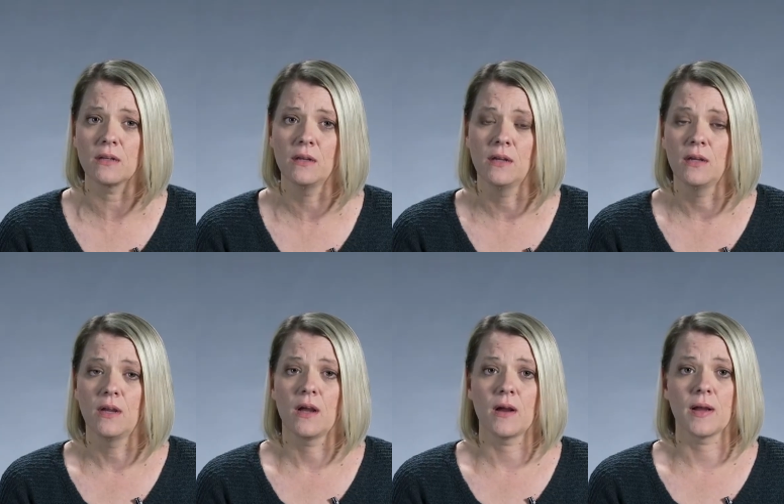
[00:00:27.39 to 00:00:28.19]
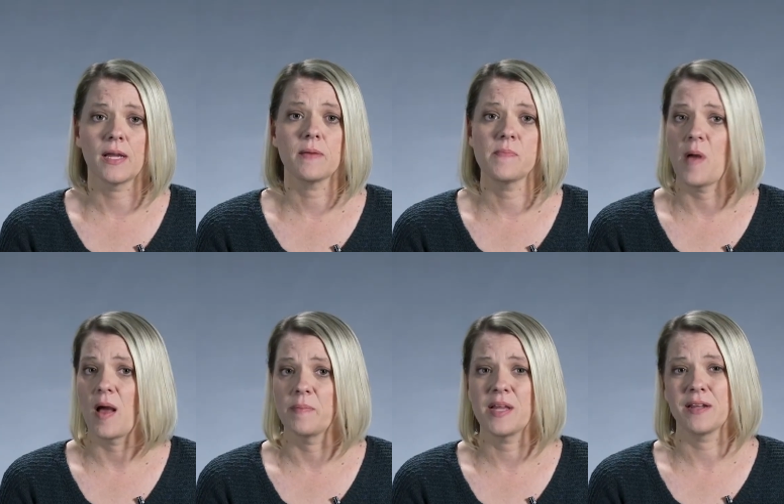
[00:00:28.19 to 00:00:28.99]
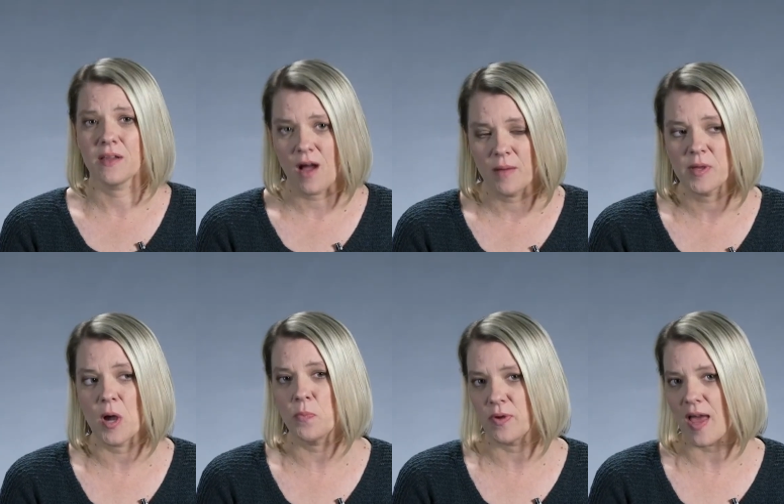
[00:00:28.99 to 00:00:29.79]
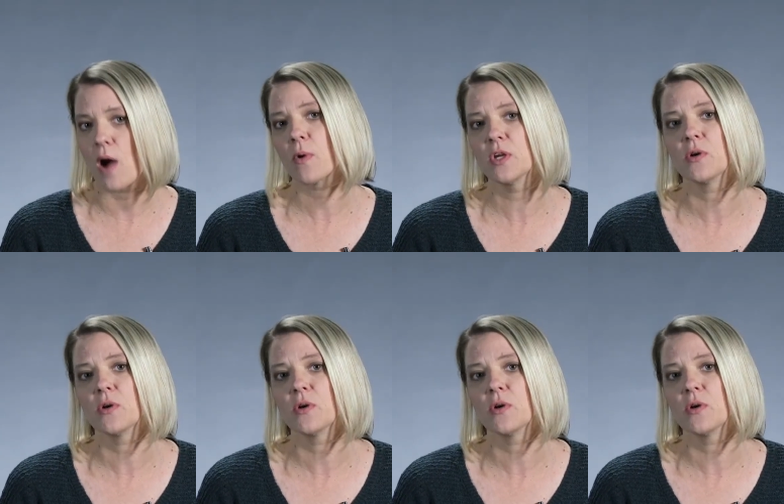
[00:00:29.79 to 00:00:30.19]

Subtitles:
All right, and coming up with how are you